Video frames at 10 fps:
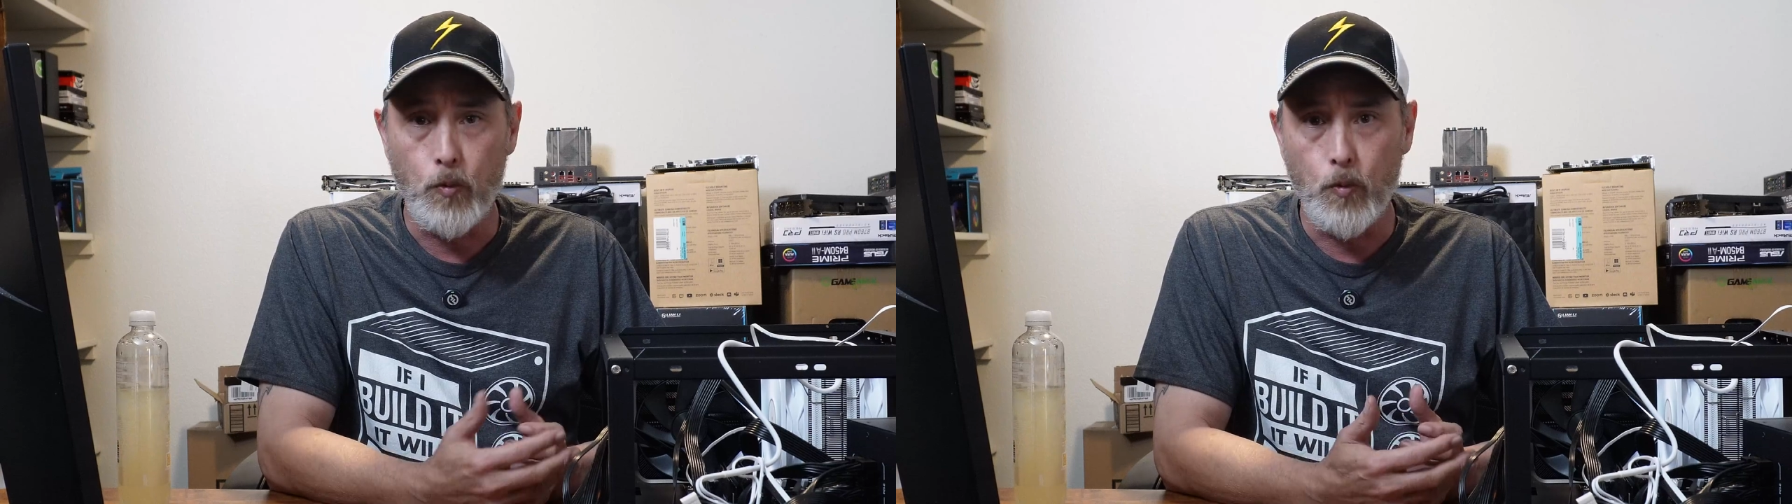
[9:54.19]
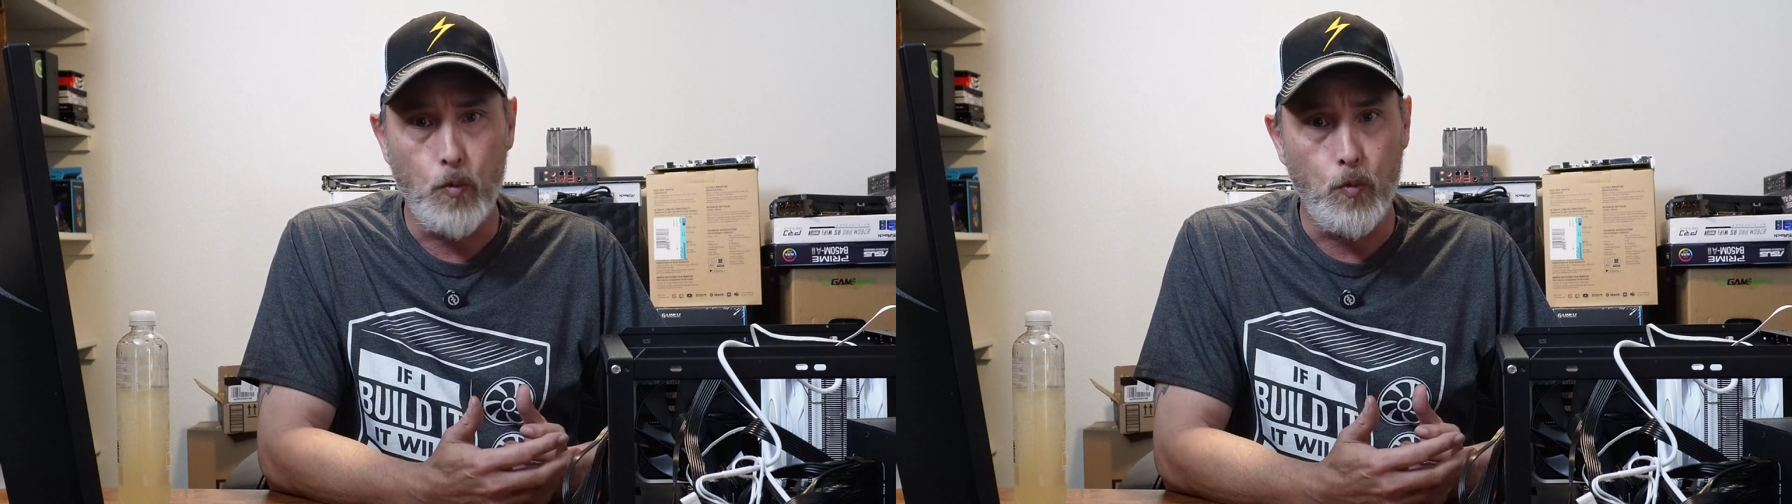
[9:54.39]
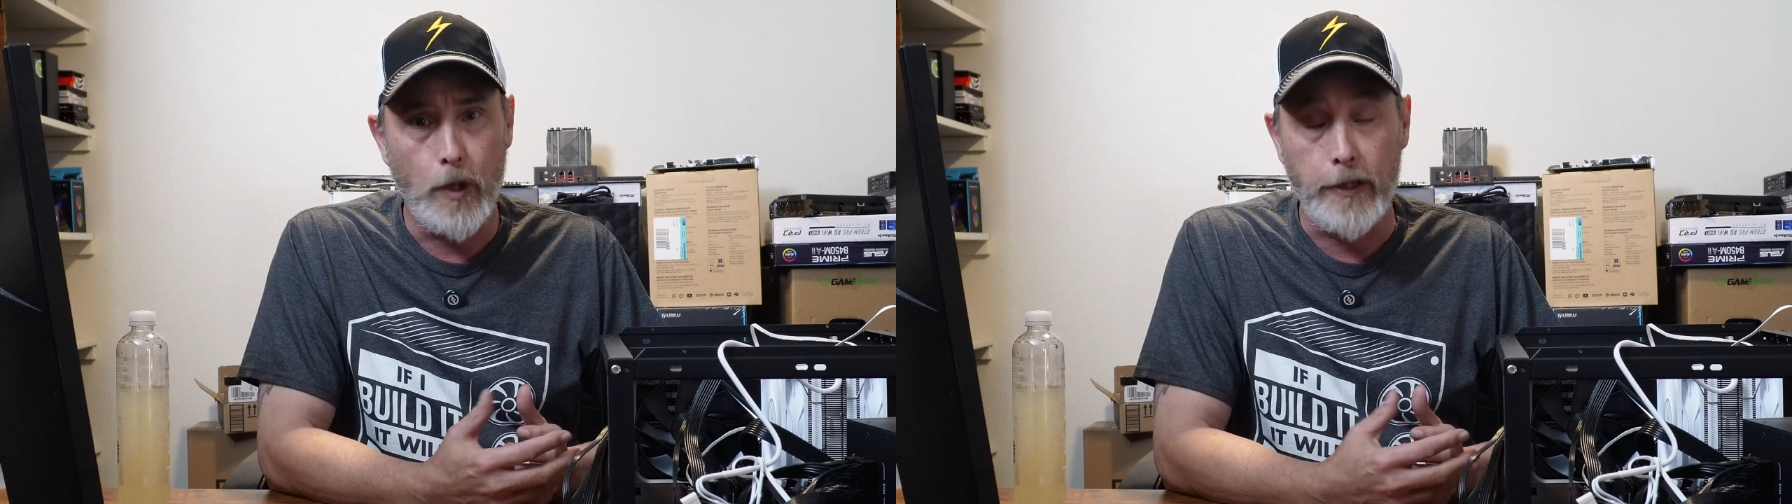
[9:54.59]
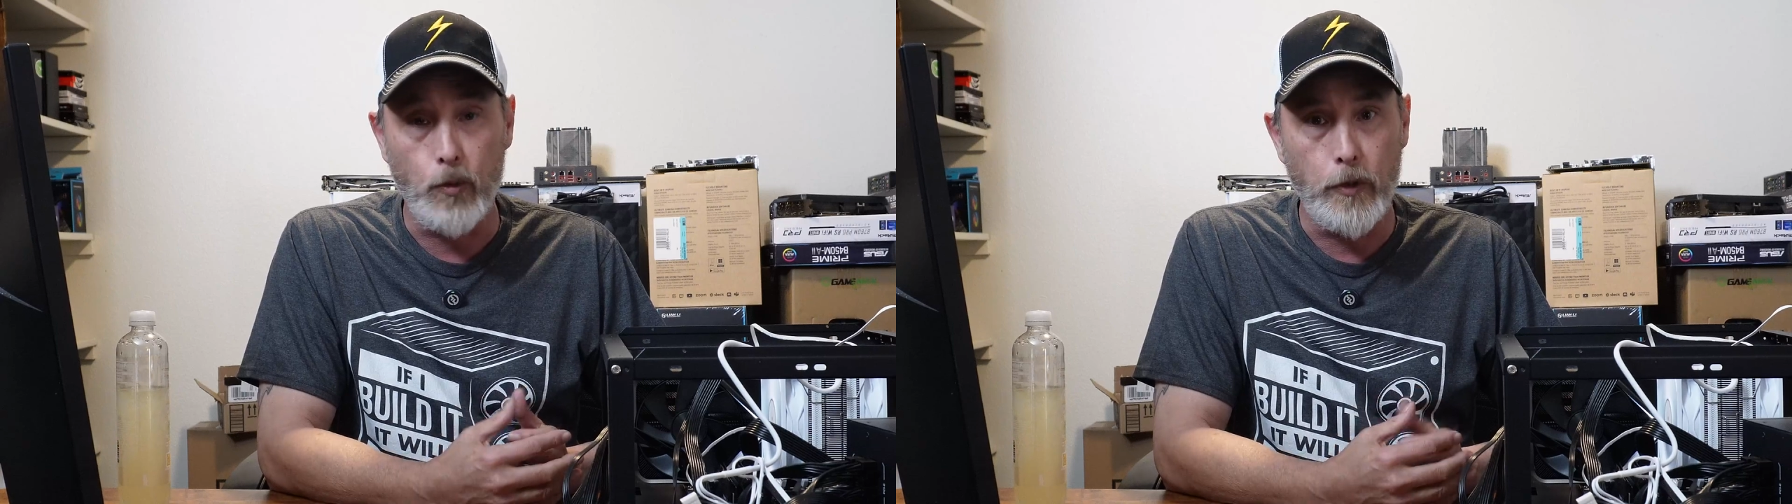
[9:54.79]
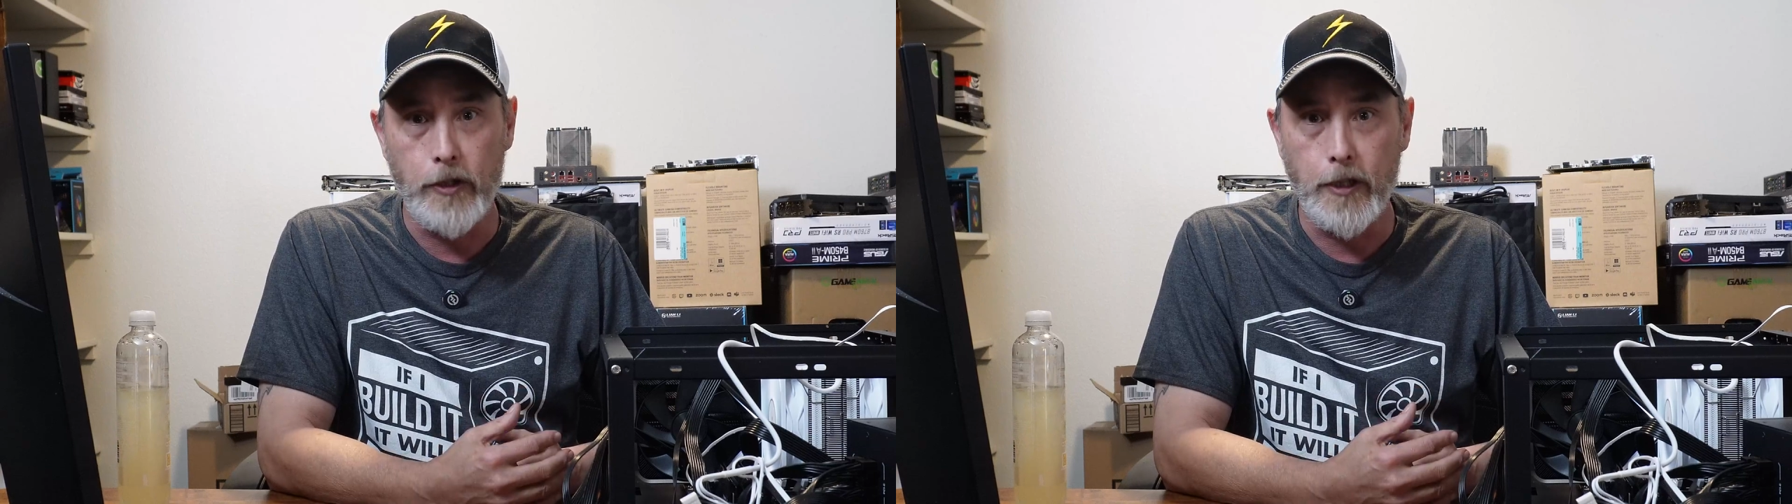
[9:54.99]
what the
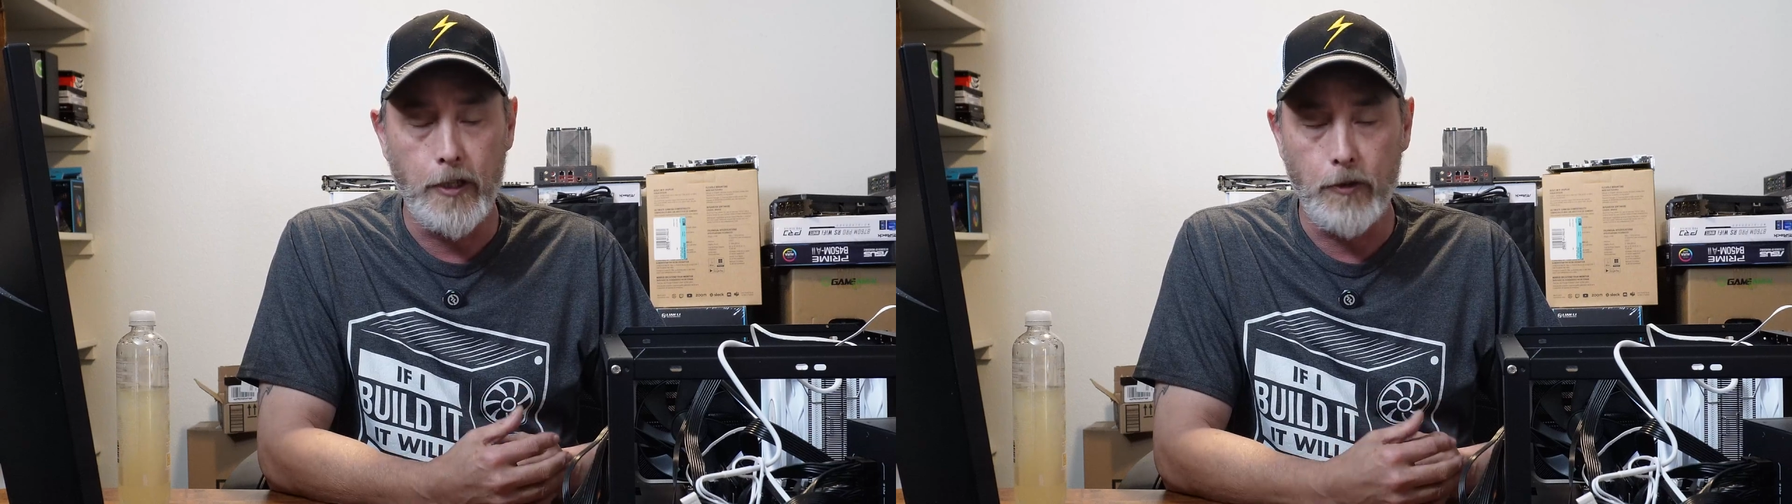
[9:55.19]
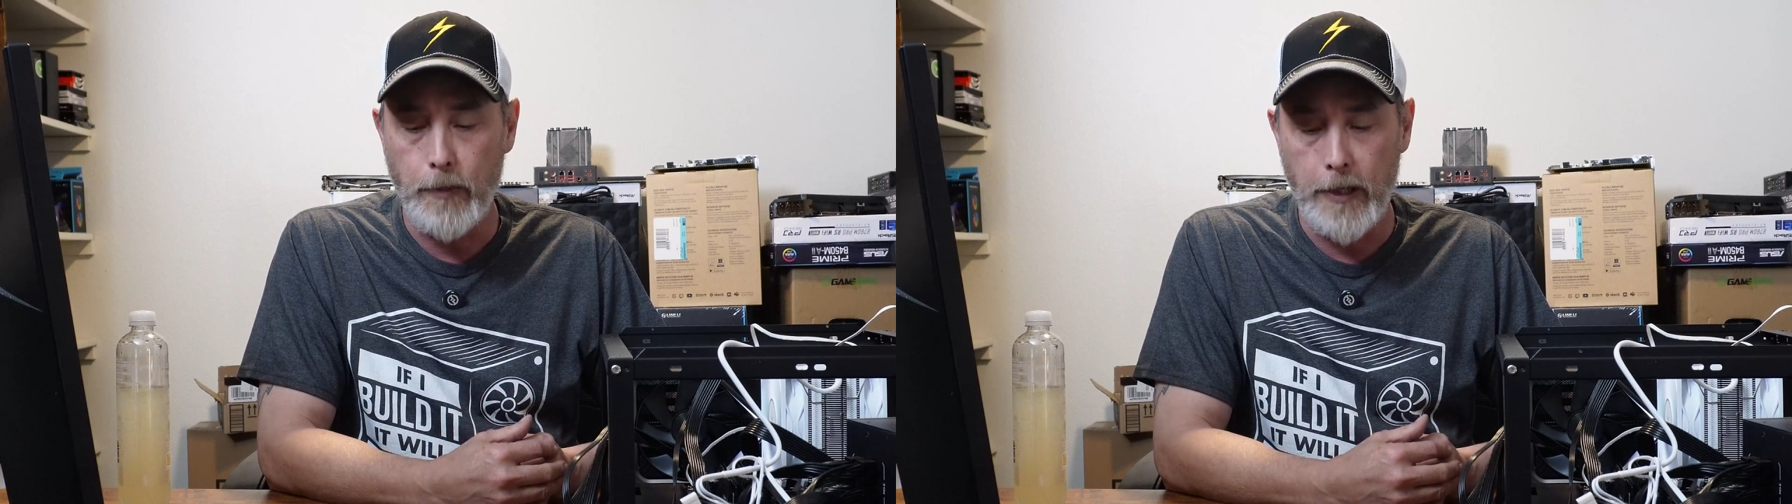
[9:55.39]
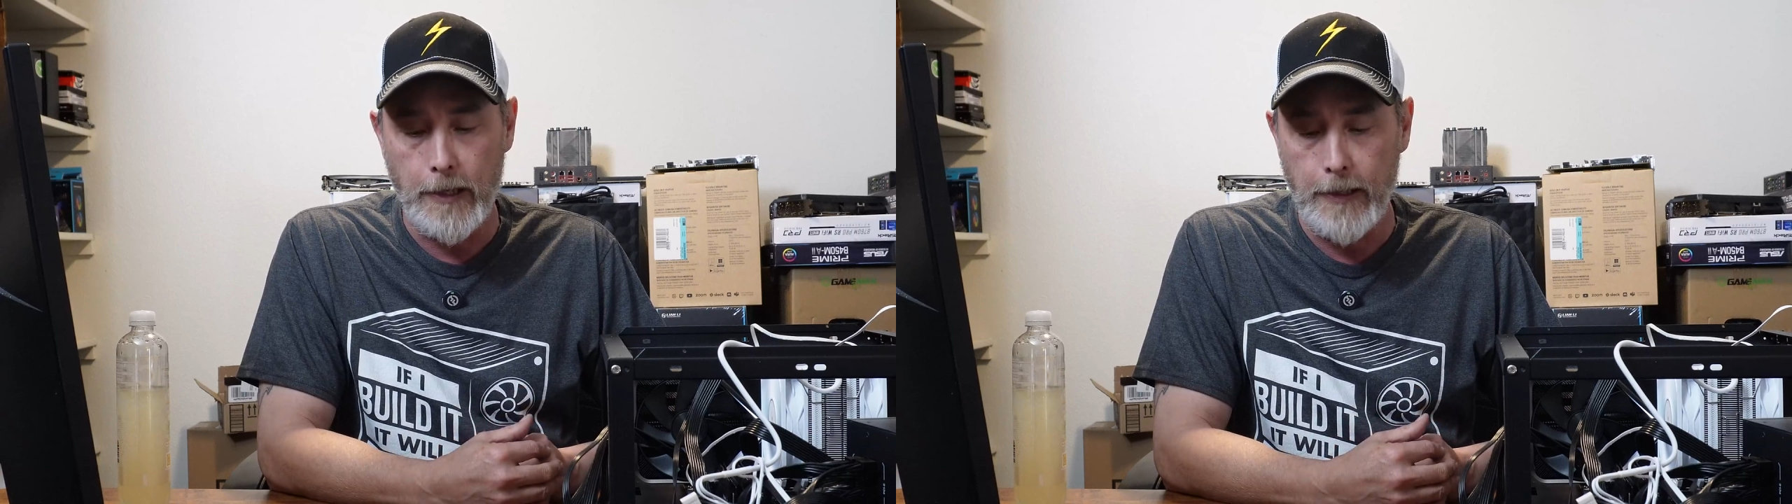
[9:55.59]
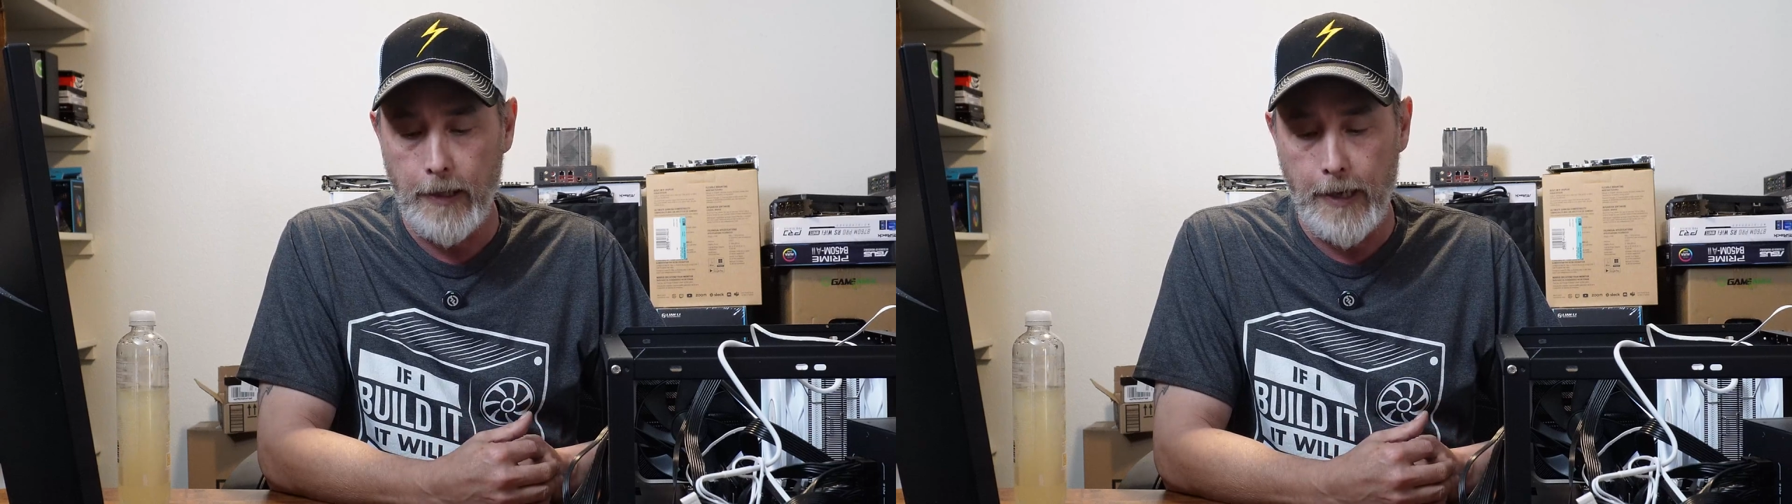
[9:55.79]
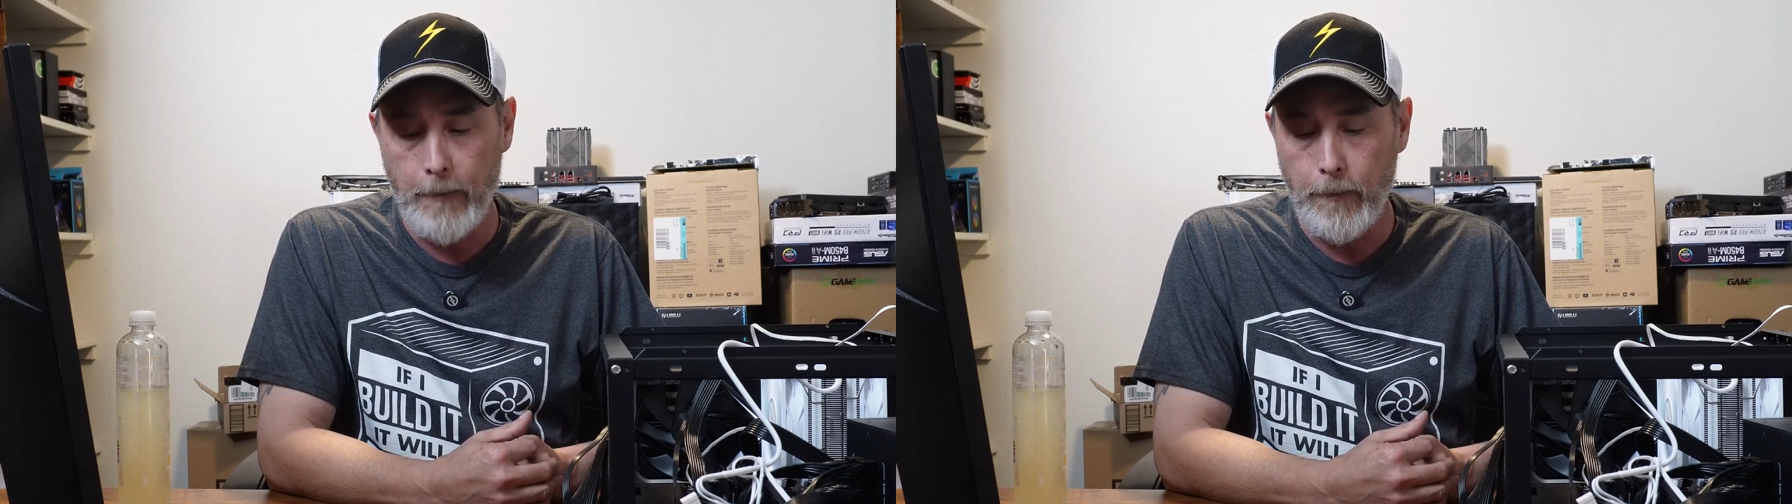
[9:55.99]
reason is behind
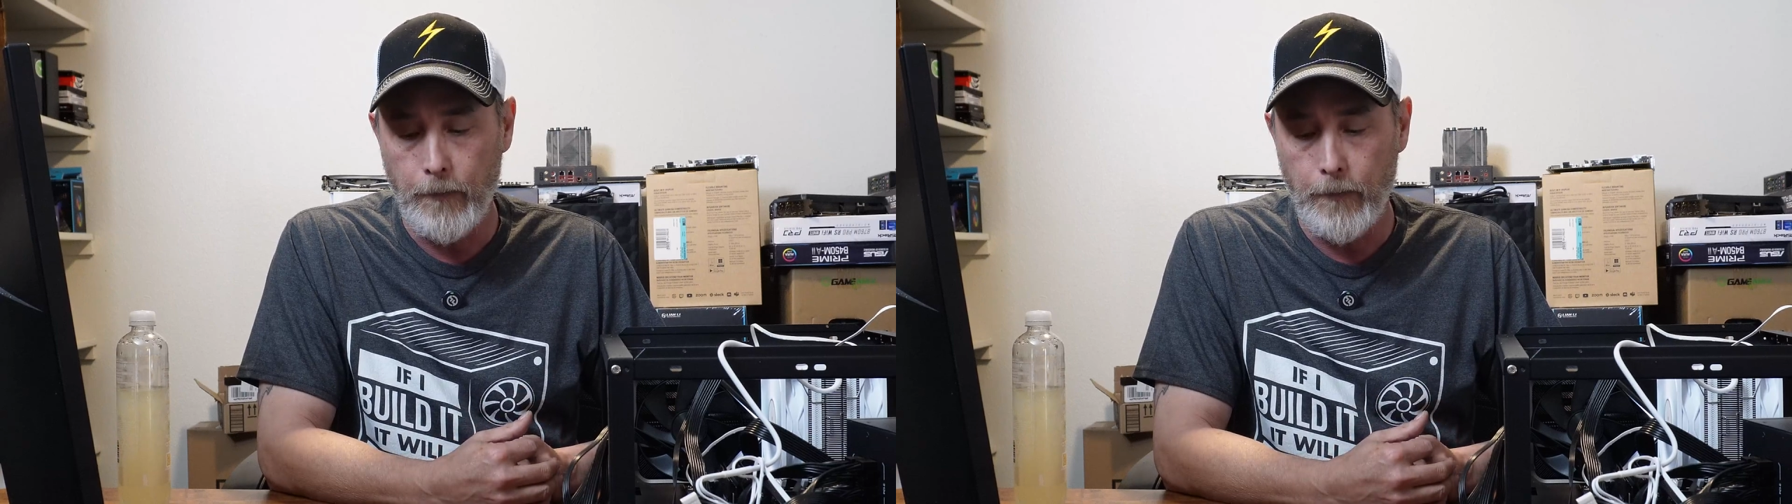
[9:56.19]
that.